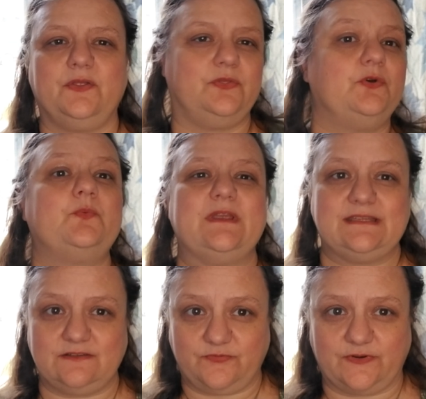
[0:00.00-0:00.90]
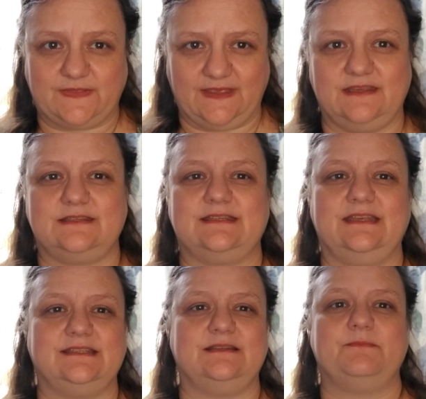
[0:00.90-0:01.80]
The reason for this
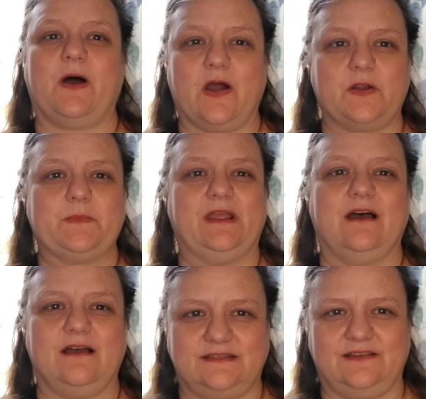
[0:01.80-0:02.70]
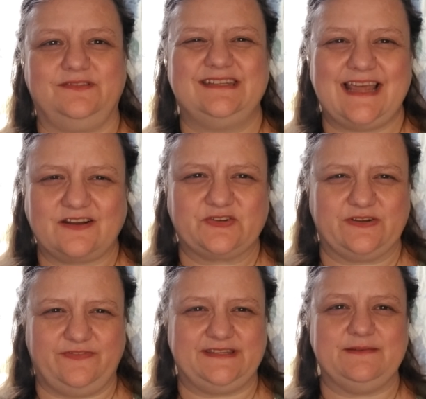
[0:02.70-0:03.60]
is in part because of the
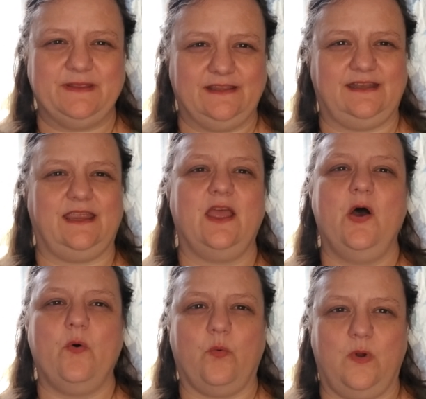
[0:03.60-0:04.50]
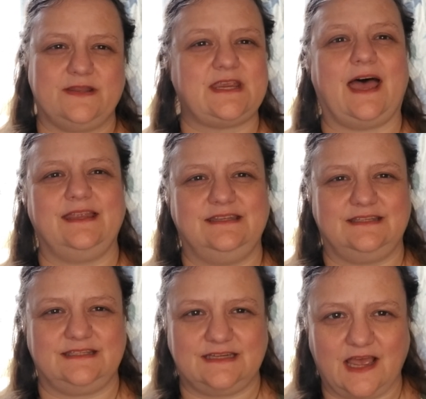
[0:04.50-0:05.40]
doctrine of visibility, which I
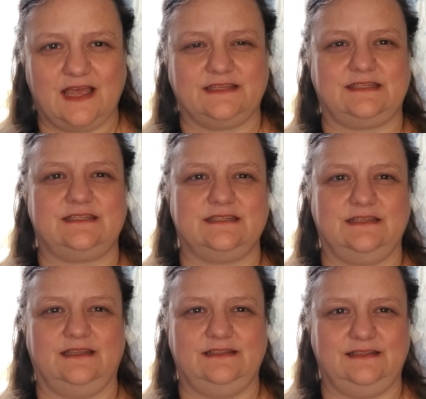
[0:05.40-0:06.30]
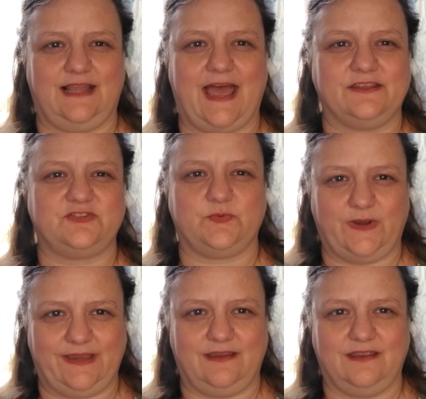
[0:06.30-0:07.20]
discussed last
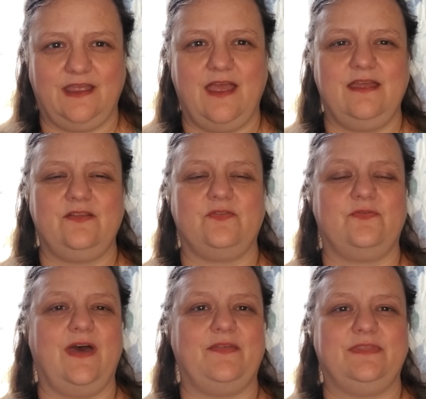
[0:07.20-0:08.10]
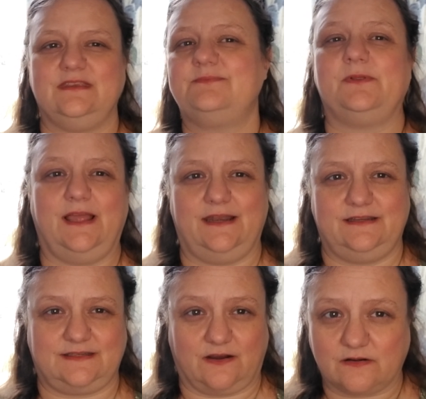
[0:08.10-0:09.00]
week, that these
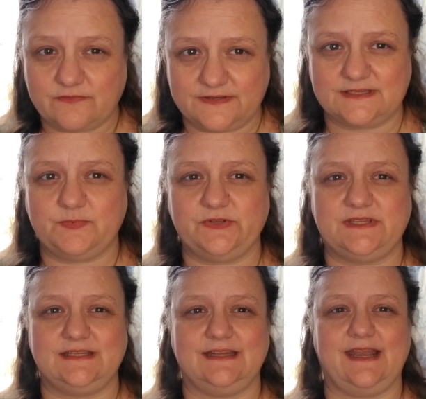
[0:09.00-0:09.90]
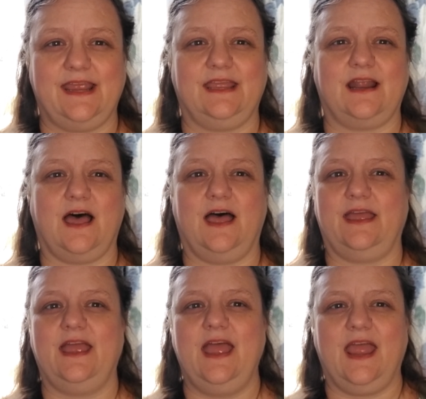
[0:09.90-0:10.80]
planets aren't visible to the naked
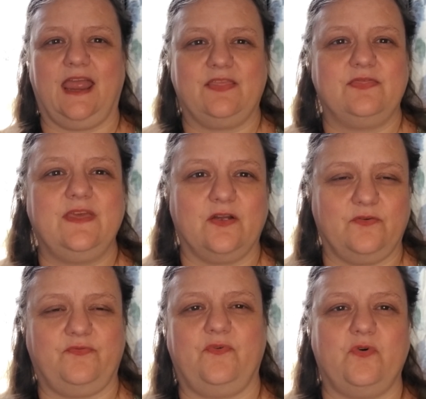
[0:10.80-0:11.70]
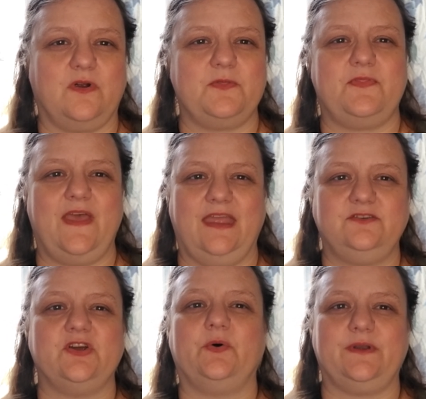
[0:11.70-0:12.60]
eye and therefore they
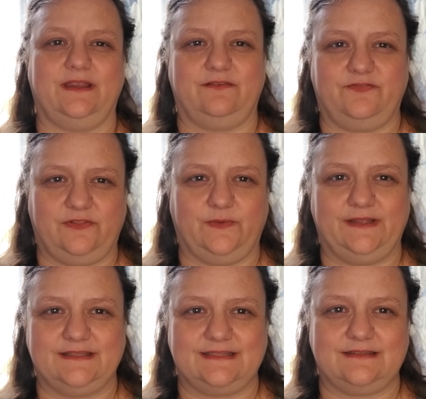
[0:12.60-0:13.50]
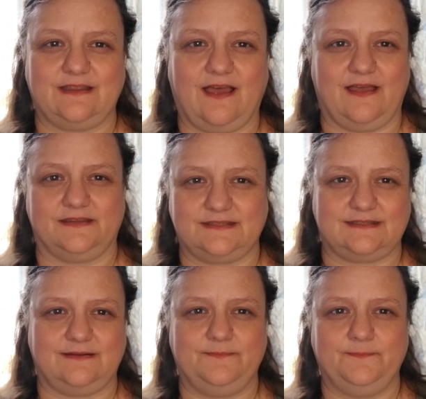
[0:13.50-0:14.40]
don't influence us.